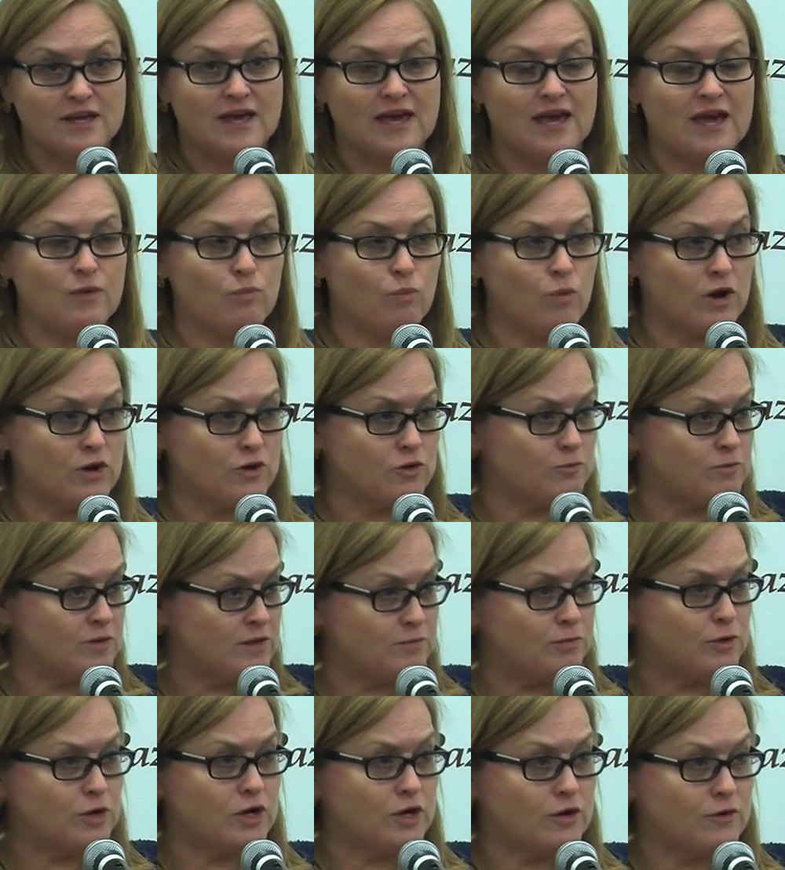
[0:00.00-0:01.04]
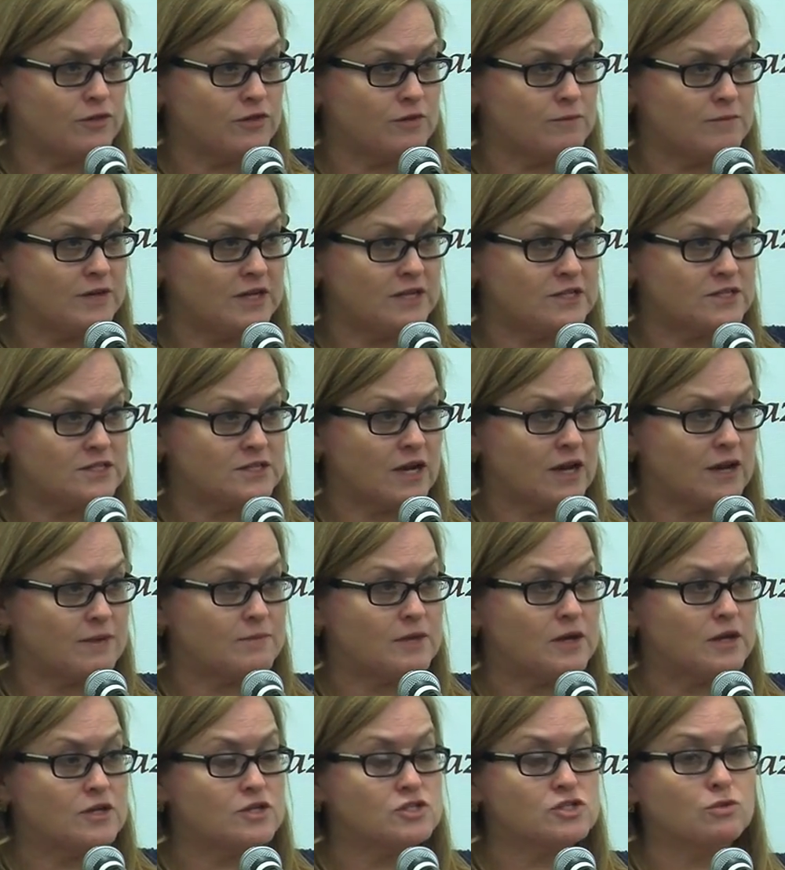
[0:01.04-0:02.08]
and where do people go in the meantime?
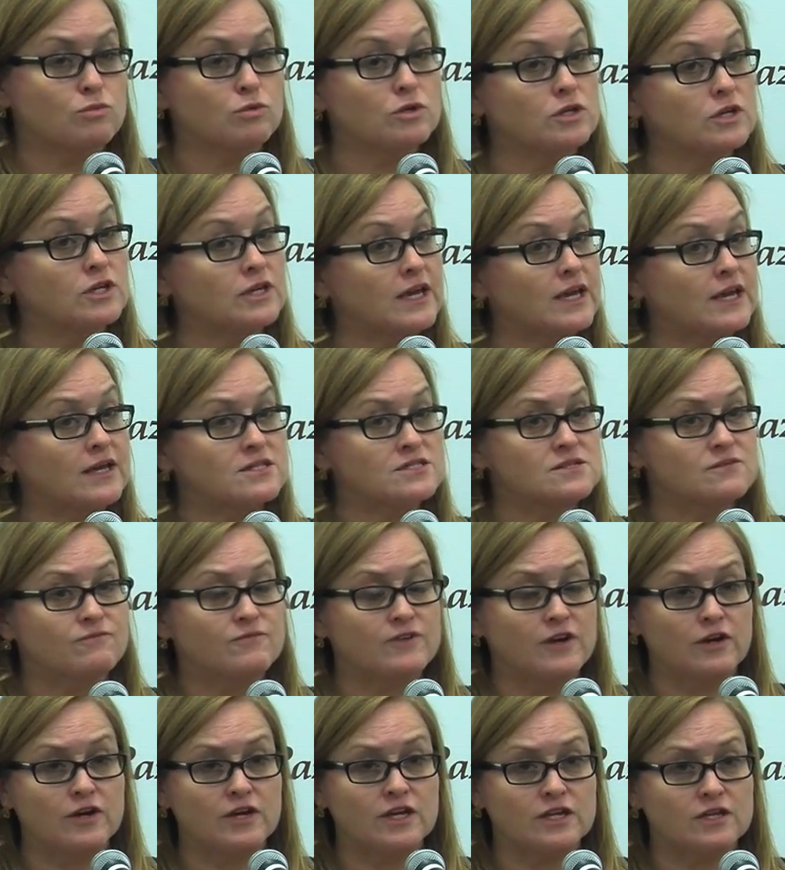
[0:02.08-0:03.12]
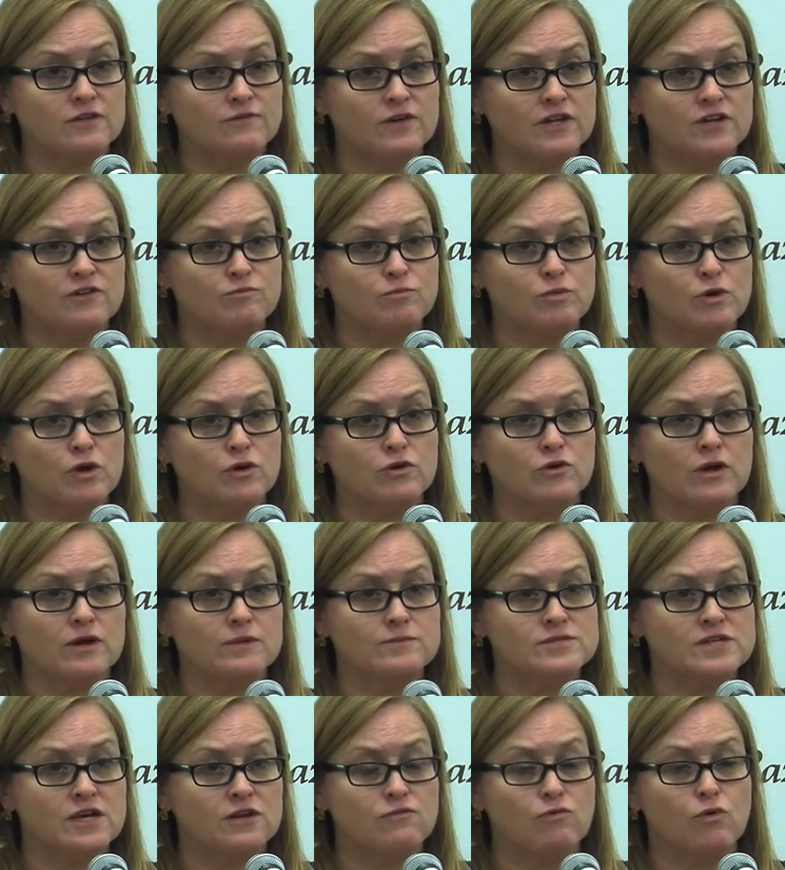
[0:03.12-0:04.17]
So we're looking at some very innovative
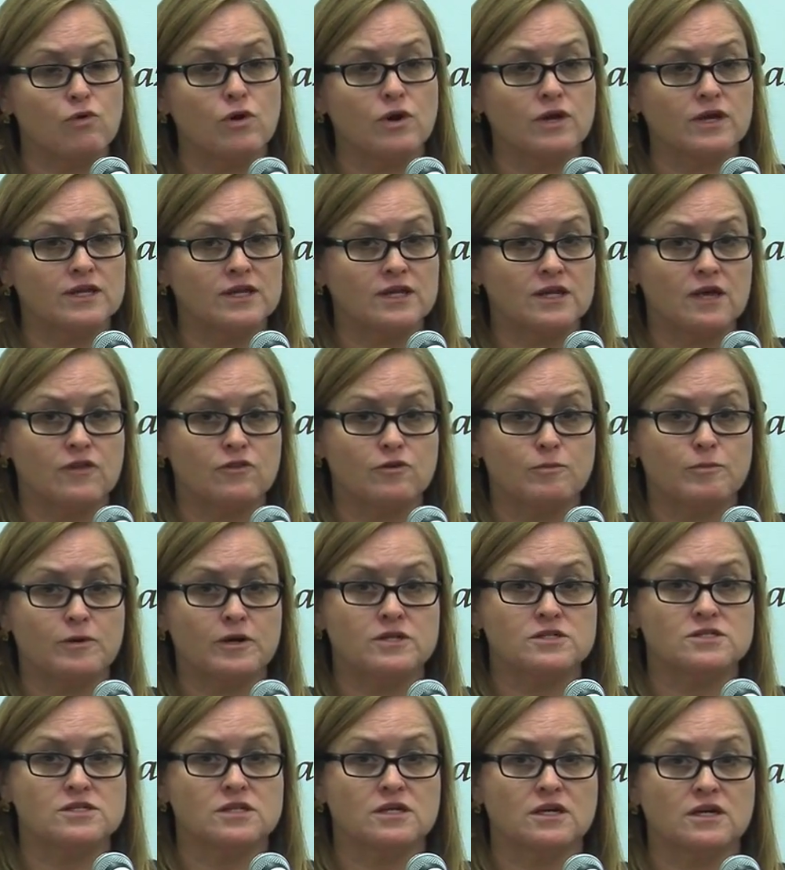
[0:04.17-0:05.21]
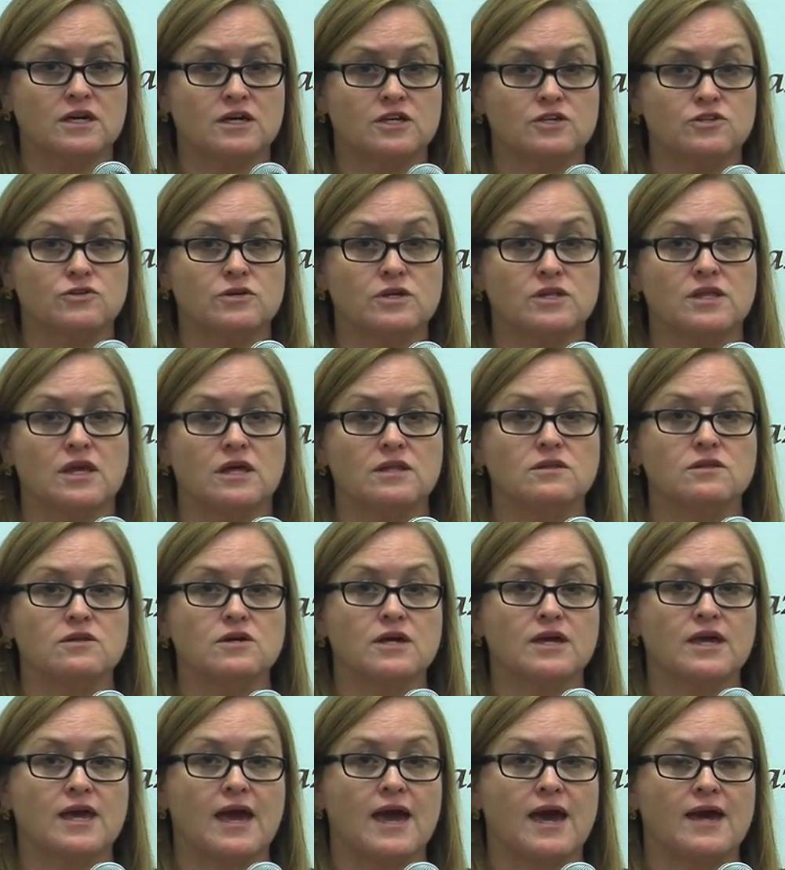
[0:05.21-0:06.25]
programs out of Oregon and other parts of the country that
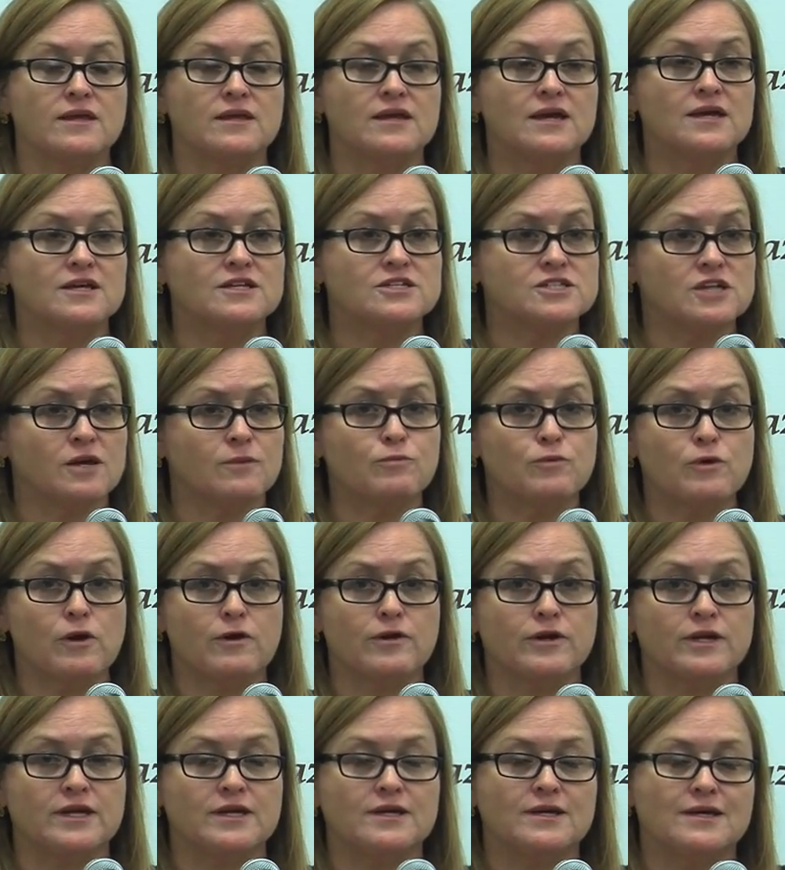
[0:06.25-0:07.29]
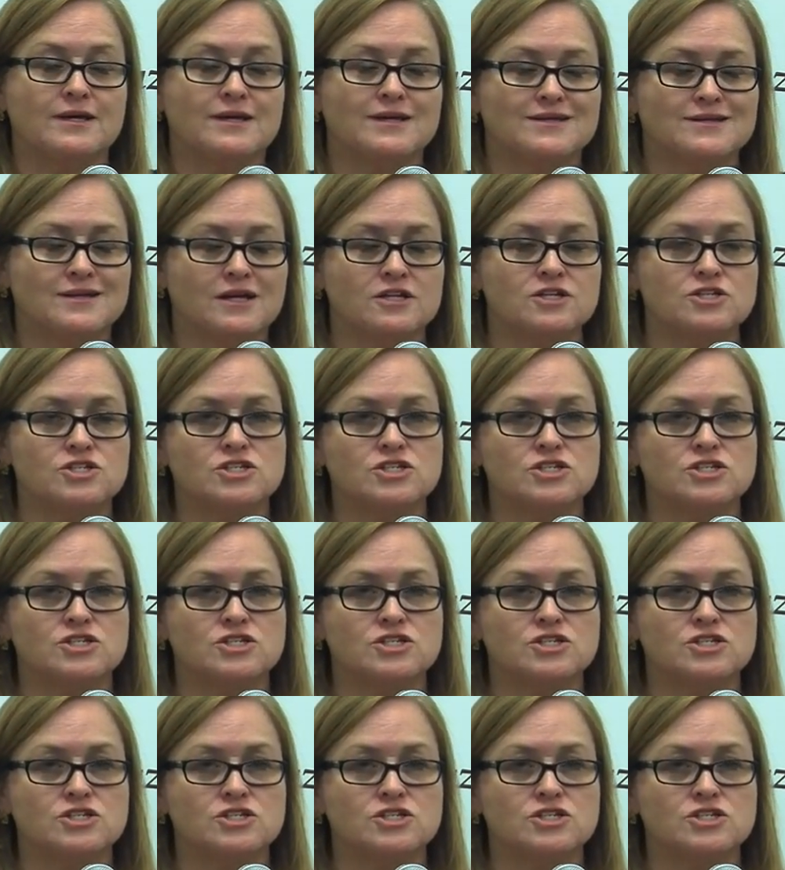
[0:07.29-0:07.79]
look at temporary, not